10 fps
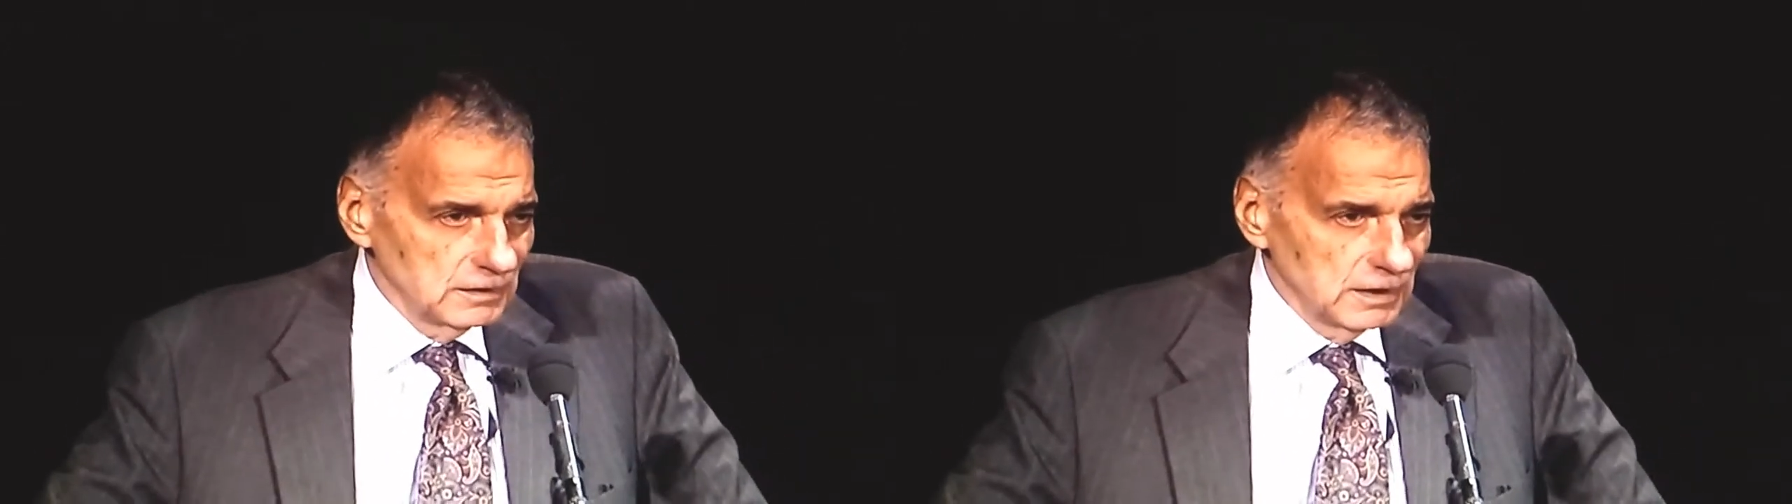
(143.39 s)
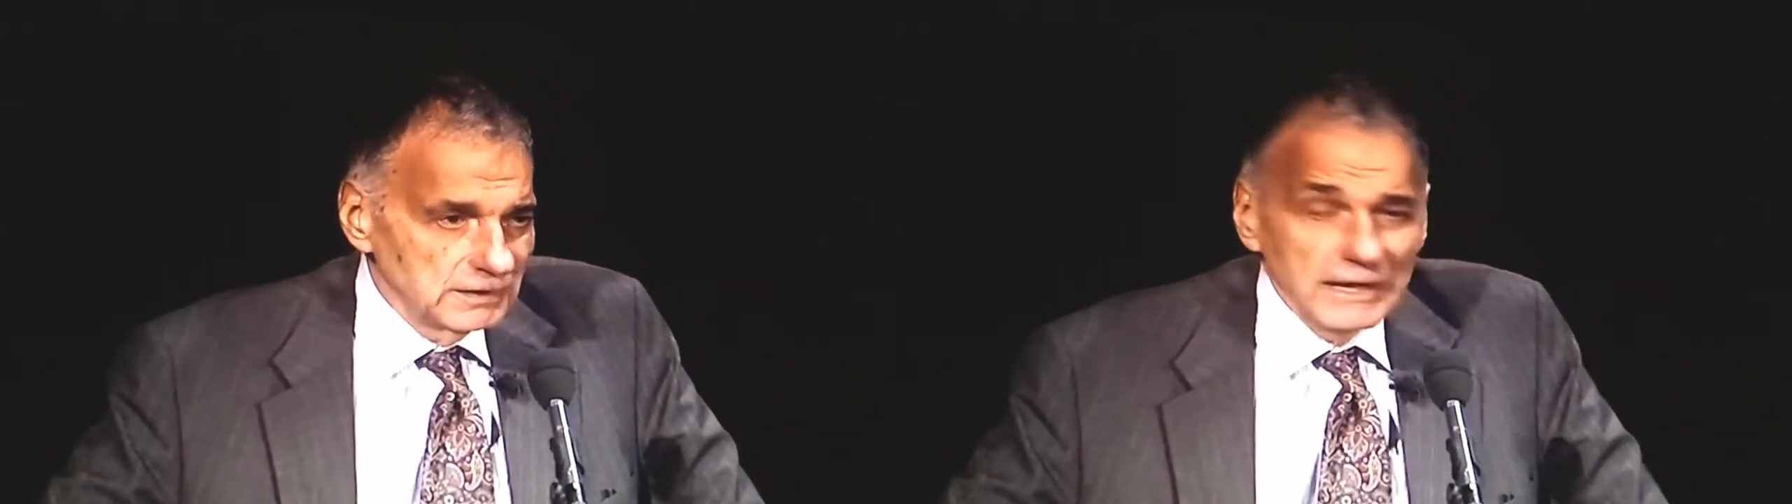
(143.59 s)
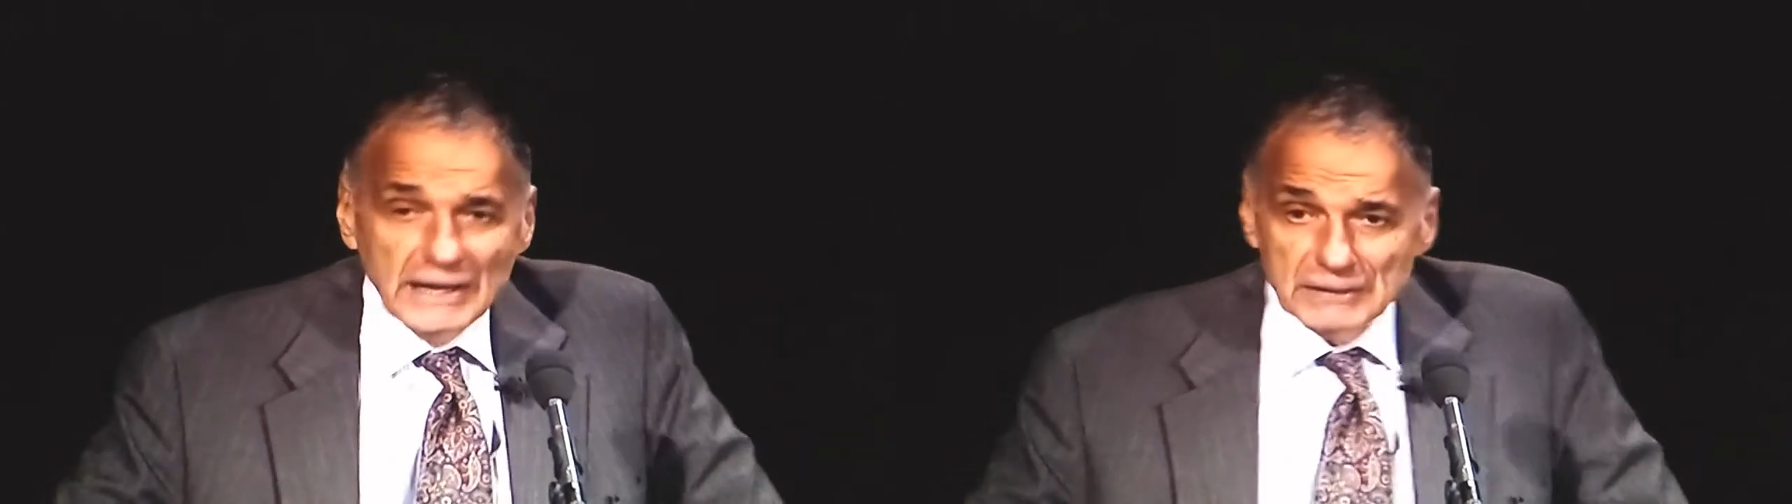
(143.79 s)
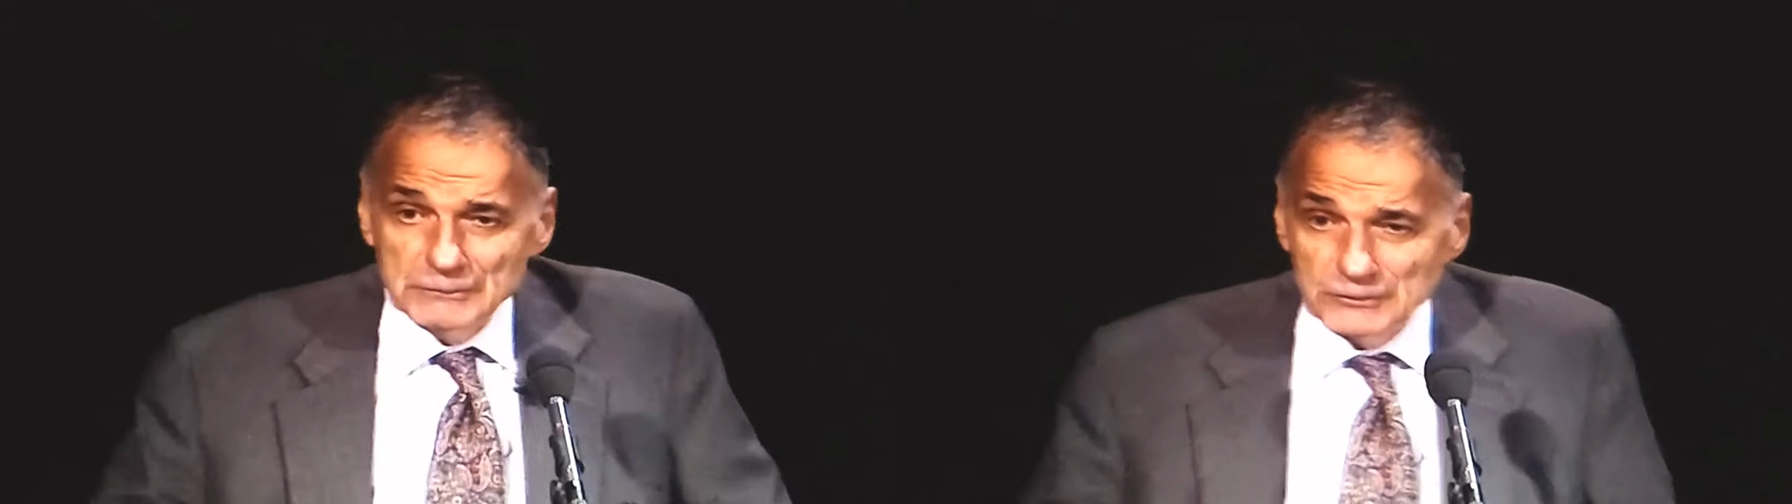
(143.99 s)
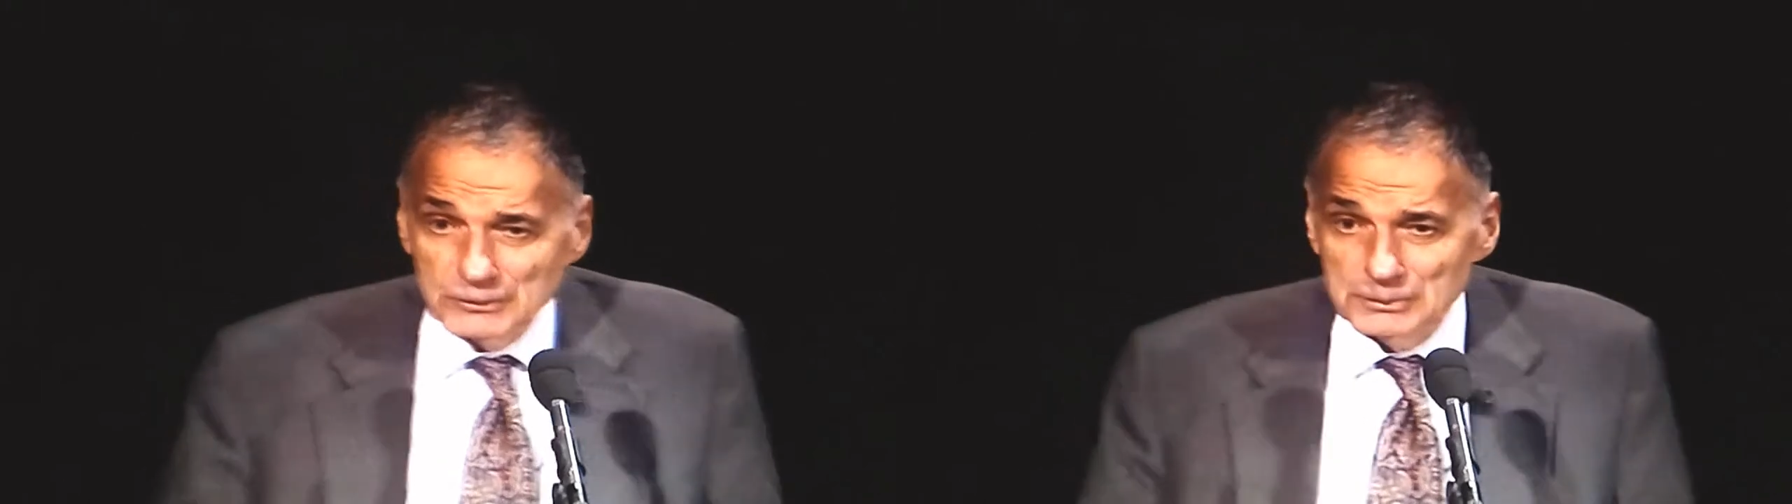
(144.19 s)
in the
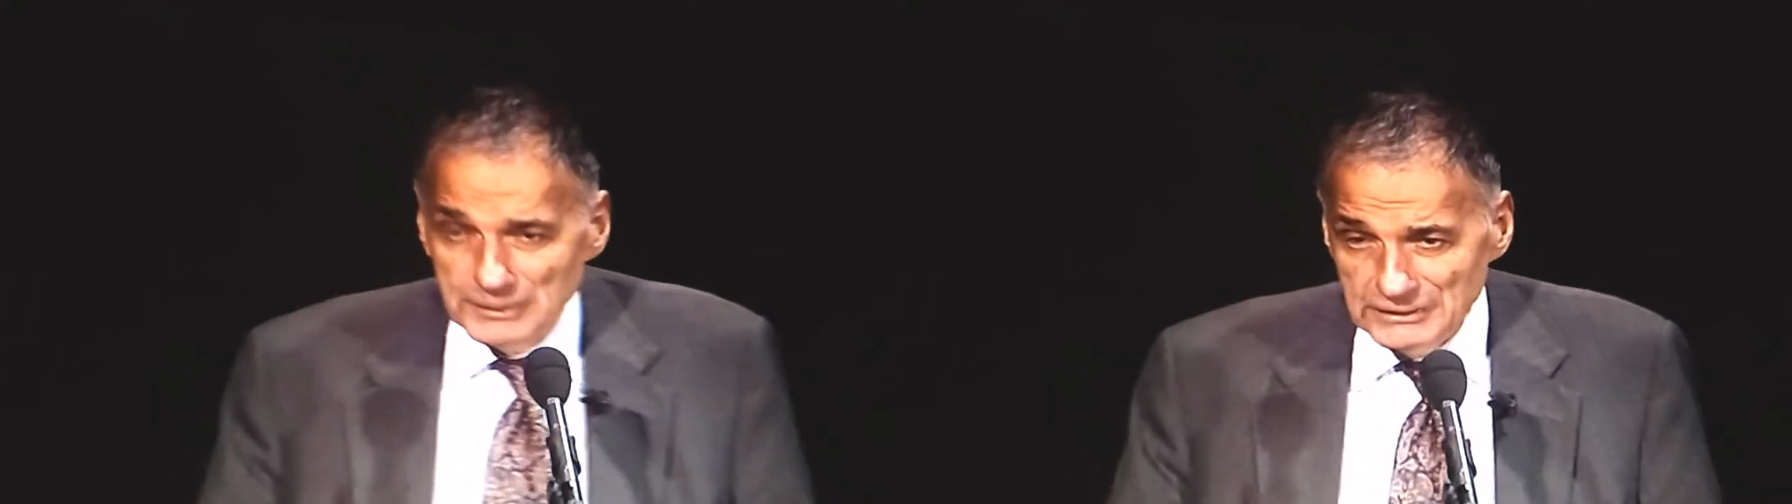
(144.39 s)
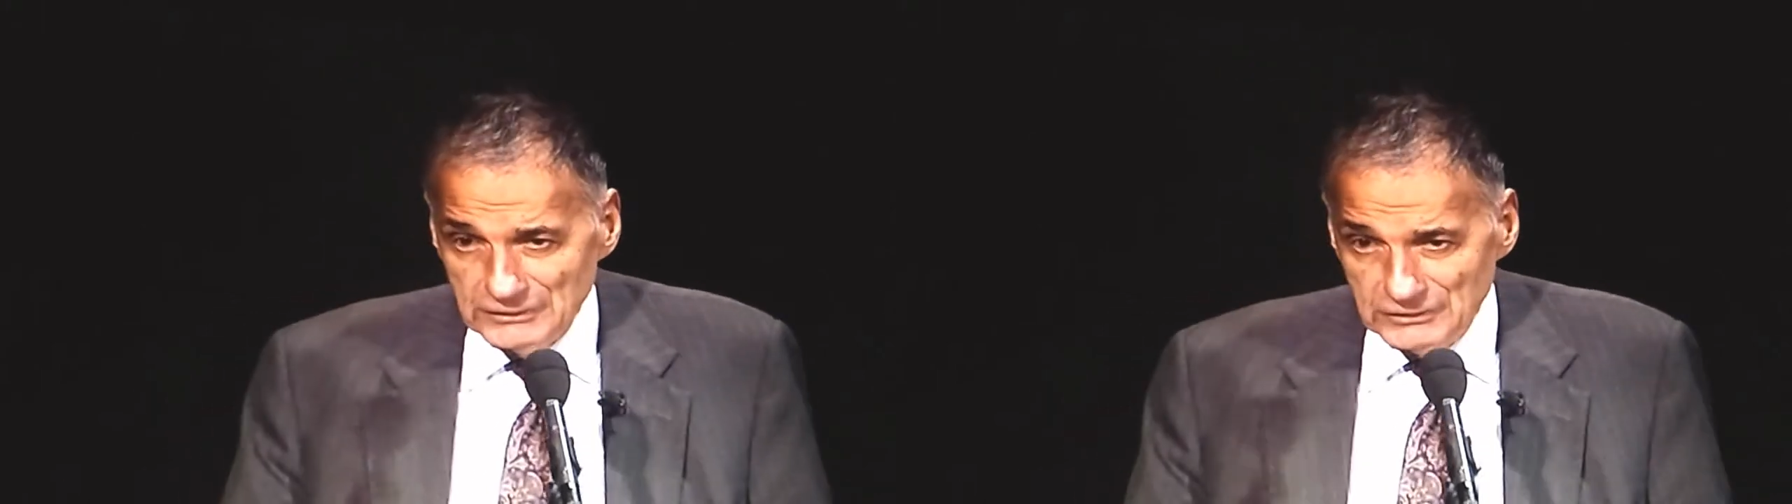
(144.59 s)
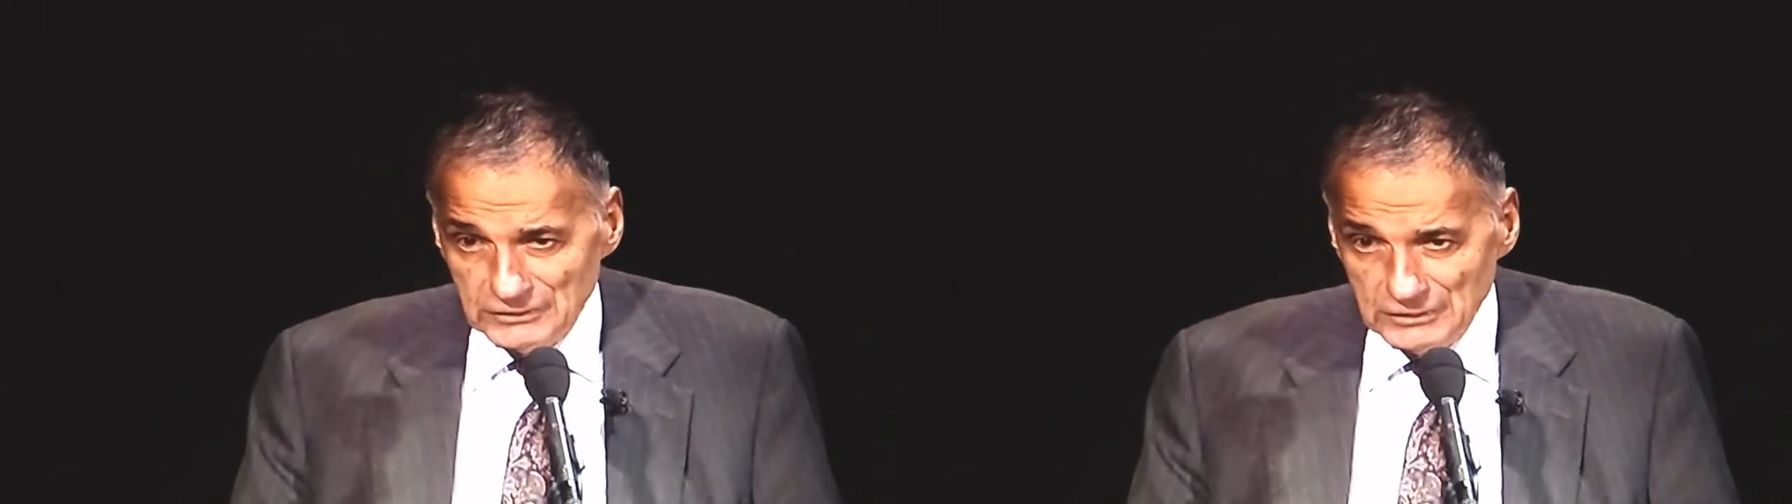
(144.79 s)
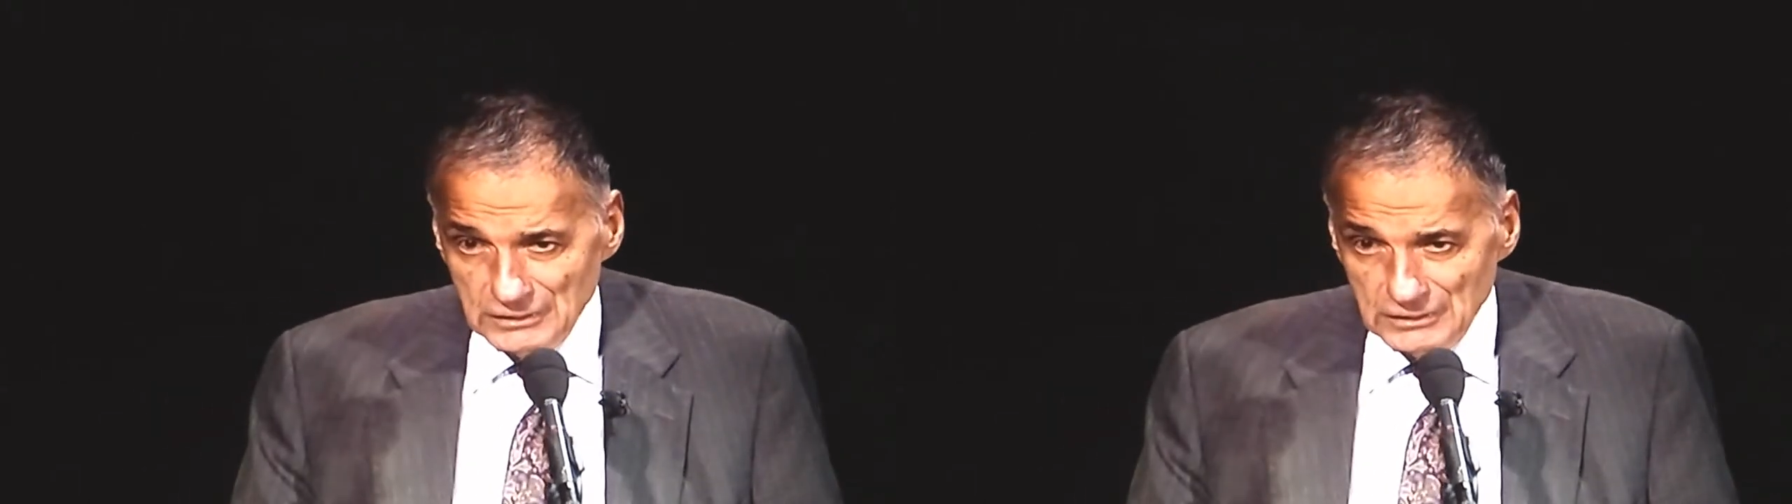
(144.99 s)
Atoms for Peace.